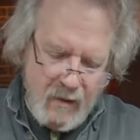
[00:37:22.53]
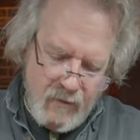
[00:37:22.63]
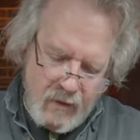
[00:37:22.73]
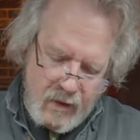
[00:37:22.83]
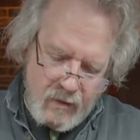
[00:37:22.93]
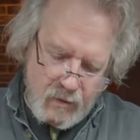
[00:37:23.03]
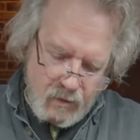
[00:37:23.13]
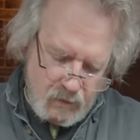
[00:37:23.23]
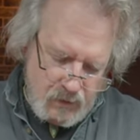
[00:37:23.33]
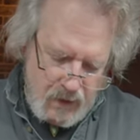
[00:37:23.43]
Very
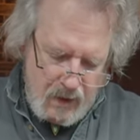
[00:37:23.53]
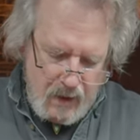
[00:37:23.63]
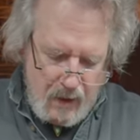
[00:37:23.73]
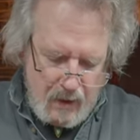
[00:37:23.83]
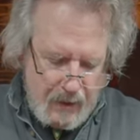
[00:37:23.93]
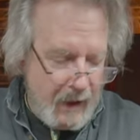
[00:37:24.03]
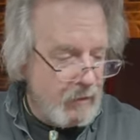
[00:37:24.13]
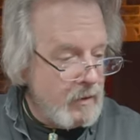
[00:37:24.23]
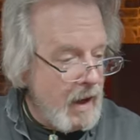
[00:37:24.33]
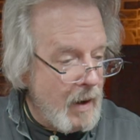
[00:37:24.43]
cool. Now,
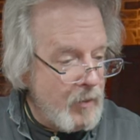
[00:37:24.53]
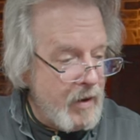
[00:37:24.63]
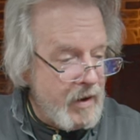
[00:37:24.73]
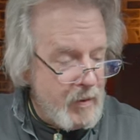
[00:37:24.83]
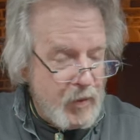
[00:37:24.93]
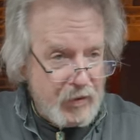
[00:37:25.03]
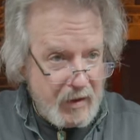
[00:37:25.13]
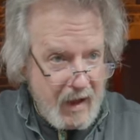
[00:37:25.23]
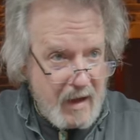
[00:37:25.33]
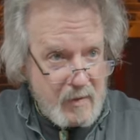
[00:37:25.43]
I'm ready to put the
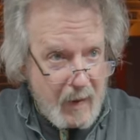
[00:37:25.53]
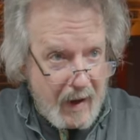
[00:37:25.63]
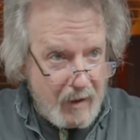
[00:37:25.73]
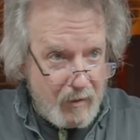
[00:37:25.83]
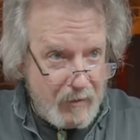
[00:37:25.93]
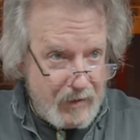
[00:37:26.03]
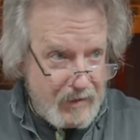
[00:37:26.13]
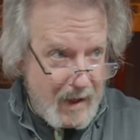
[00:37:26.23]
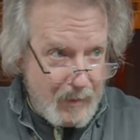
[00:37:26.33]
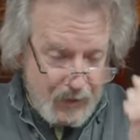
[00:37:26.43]
case back over the
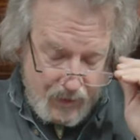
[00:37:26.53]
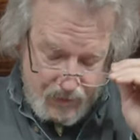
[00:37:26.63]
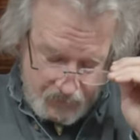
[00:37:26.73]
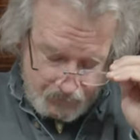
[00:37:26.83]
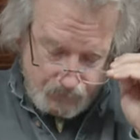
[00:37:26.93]
top of this.